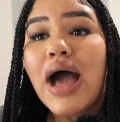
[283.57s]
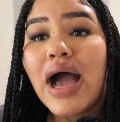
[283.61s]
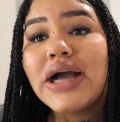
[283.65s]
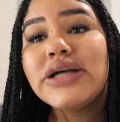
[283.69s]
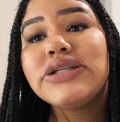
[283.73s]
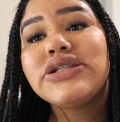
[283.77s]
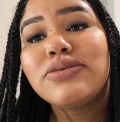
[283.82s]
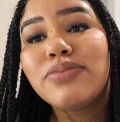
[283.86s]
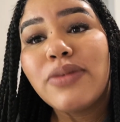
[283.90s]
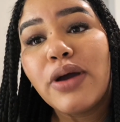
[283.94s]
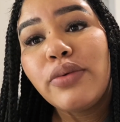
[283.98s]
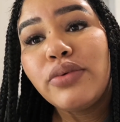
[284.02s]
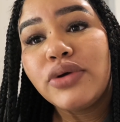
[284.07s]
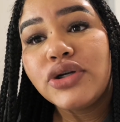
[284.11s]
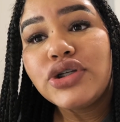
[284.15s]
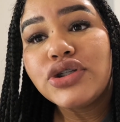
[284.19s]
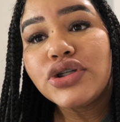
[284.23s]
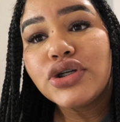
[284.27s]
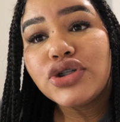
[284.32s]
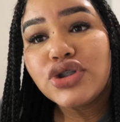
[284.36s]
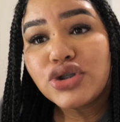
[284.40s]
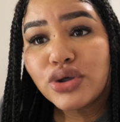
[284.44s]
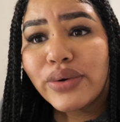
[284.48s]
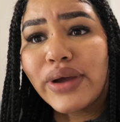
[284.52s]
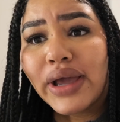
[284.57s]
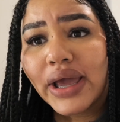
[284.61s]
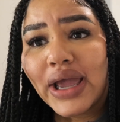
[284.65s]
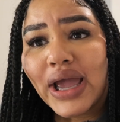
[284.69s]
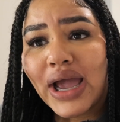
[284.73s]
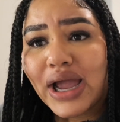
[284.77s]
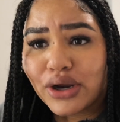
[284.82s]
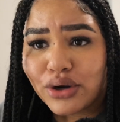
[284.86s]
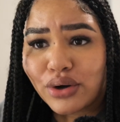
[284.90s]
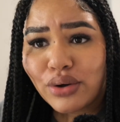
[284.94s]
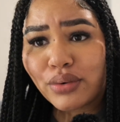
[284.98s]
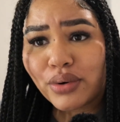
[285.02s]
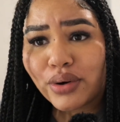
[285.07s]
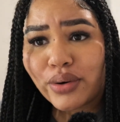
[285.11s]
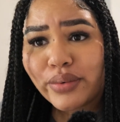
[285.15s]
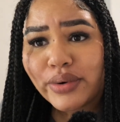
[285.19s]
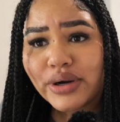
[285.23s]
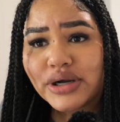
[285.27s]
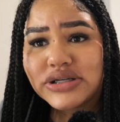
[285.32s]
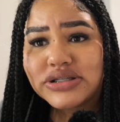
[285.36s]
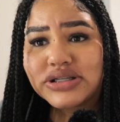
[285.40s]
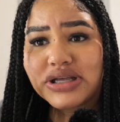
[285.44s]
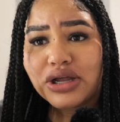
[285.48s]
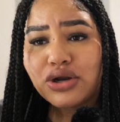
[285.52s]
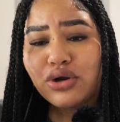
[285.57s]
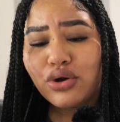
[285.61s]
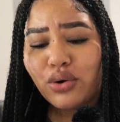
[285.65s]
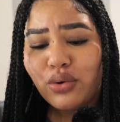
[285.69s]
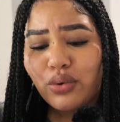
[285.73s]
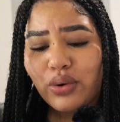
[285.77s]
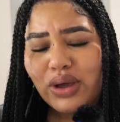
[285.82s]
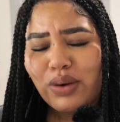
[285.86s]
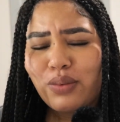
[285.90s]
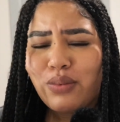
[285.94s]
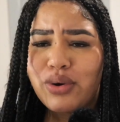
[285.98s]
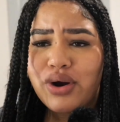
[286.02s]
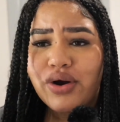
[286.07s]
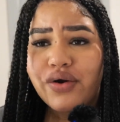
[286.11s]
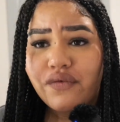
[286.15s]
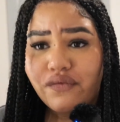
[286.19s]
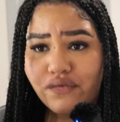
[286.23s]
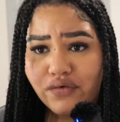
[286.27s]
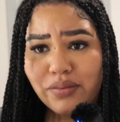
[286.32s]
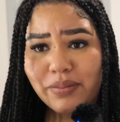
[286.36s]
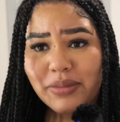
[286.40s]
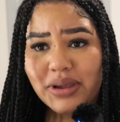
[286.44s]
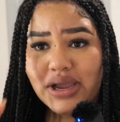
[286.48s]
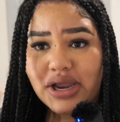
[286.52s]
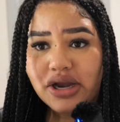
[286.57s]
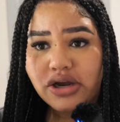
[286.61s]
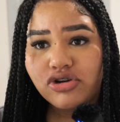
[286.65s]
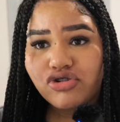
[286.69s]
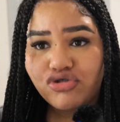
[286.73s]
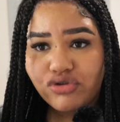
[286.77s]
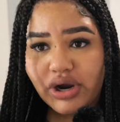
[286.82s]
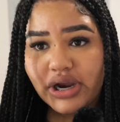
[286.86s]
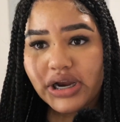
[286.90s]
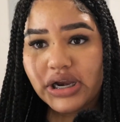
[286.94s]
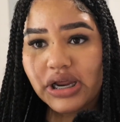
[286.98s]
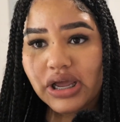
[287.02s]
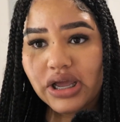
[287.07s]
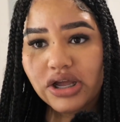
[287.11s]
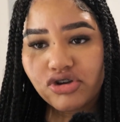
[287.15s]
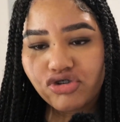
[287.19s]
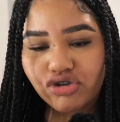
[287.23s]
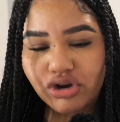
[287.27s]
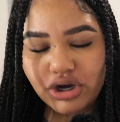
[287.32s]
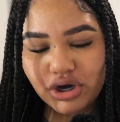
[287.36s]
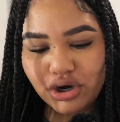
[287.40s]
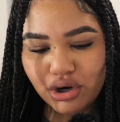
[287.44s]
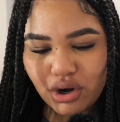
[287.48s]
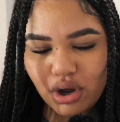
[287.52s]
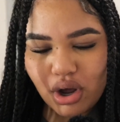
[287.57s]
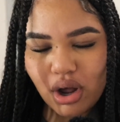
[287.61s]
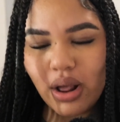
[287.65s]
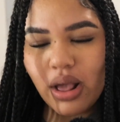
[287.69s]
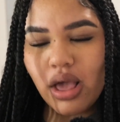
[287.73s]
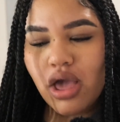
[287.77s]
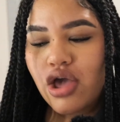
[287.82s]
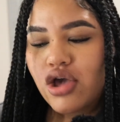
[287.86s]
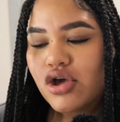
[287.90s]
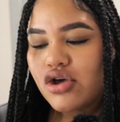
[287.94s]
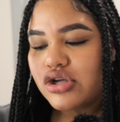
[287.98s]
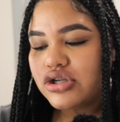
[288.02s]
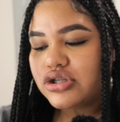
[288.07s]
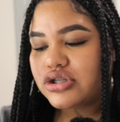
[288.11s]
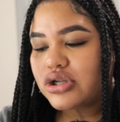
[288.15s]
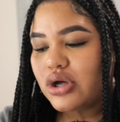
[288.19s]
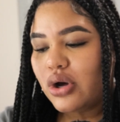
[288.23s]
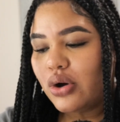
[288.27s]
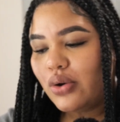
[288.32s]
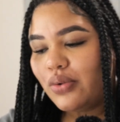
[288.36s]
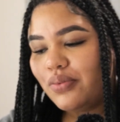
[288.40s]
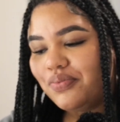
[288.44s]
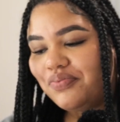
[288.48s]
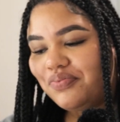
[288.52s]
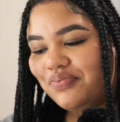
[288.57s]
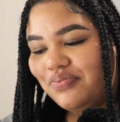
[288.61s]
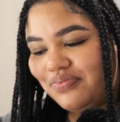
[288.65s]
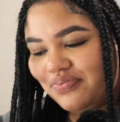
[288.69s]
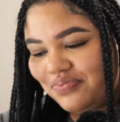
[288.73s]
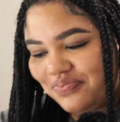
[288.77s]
I did my research. Okay, I know what works. I know it worked for me. I tried it all. So